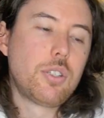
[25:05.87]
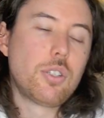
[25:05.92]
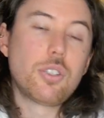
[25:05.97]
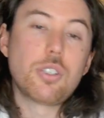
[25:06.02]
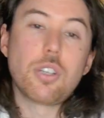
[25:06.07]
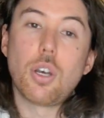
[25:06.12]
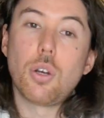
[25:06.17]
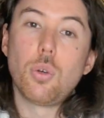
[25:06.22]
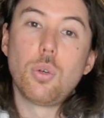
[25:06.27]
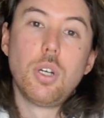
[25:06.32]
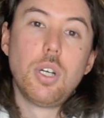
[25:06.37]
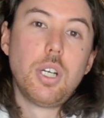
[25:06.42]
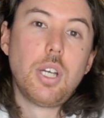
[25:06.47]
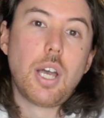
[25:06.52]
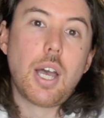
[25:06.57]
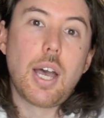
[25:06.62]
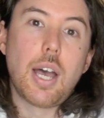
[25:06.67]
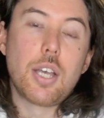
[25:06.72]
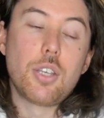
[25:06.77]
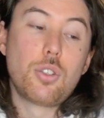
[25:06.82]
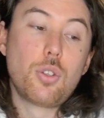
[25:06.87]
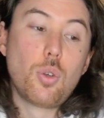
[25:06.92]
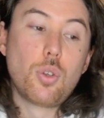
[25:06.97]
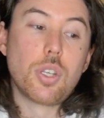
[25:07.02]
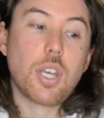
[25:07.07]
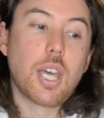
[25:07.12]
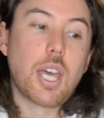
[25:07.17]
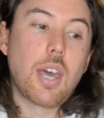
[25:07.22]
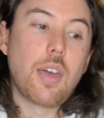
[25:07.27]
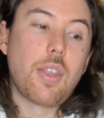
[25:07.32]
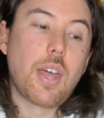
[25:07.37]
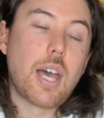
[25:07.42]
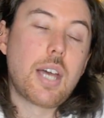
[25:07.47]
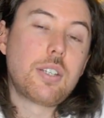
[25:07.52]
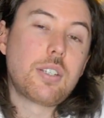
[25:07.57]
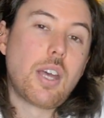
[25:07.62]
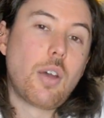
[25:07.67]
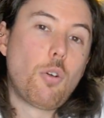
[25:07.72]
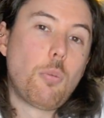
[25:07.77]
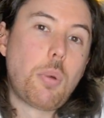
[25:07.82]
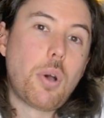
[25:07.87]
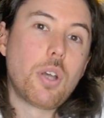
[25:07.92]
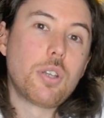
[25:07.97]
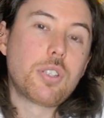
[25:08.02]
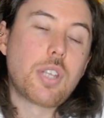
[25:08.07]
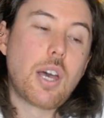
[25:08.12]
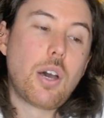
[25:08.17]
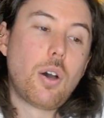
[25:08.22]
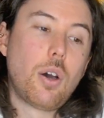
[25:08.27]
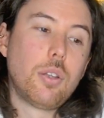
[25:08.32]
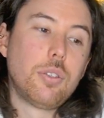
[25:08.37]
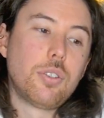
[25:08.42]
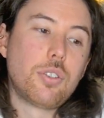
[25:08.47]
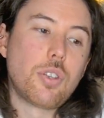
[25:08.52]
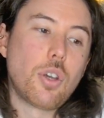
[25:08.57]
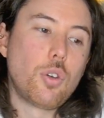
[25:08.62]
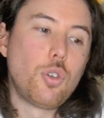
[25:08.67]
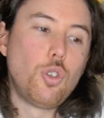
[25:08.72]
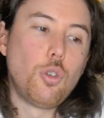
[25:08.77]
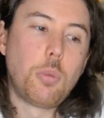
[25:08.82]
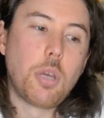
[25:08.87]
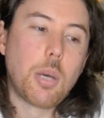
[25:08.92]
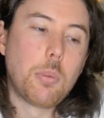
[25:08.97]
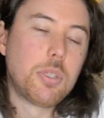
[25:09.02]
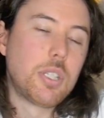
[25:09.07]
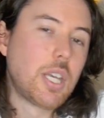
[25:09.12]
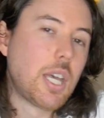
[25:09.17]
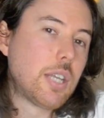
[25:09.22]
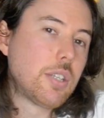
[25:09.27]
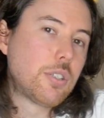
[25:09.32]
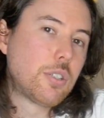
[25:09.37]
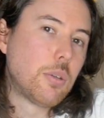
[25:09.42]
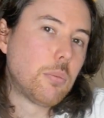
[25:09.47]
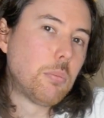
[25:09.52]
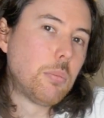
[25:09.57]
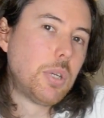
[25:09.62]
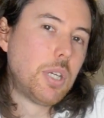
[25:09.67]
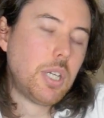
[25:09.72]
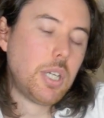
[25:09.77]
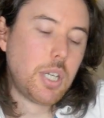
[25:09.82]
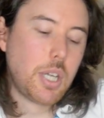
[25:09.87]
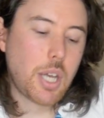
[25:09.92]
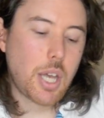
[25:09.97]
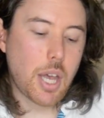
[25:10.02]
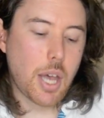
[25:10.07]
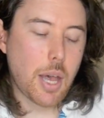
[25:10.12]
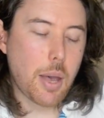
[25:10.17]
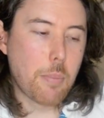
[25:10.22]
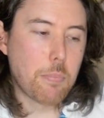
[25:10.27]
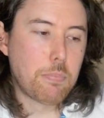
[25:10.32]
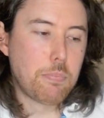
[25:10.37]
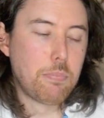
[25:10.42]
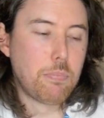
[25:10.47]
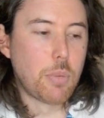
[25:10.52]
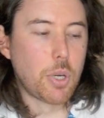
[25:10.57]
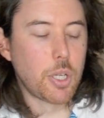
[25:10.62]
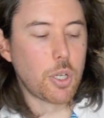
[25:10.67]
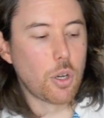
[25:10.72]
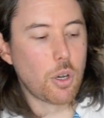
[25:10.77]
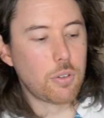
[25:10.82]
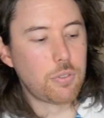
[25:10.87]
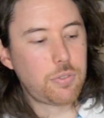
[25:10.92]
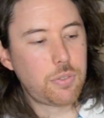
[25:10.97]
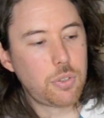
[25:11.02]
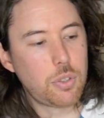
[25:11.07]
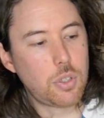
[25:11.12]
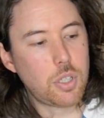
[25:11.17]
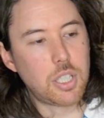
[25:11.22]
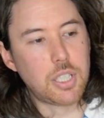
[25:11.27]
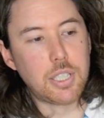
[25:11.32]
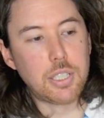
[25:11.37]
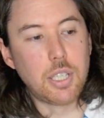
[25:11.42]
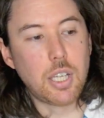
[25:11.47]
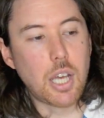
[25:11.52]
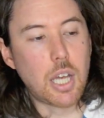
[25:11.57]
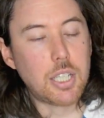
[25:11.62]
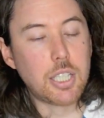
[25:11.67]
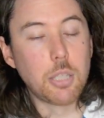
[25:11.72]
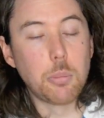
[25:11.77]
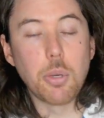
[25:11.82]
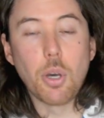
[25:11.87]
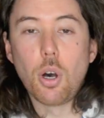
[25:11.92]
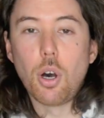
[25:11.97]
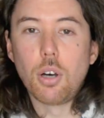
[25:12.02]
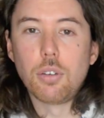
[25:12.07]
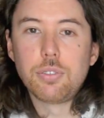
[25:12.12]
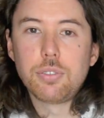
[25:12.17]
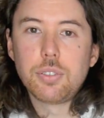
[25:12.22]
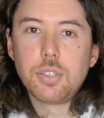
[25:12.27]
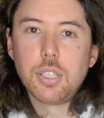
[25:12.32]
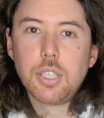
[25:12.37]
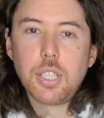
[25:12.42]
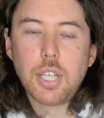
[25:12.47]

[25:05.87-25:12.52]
So as soon as I get that, I will pass that on, so you'll be able to get some money off, a little bit off.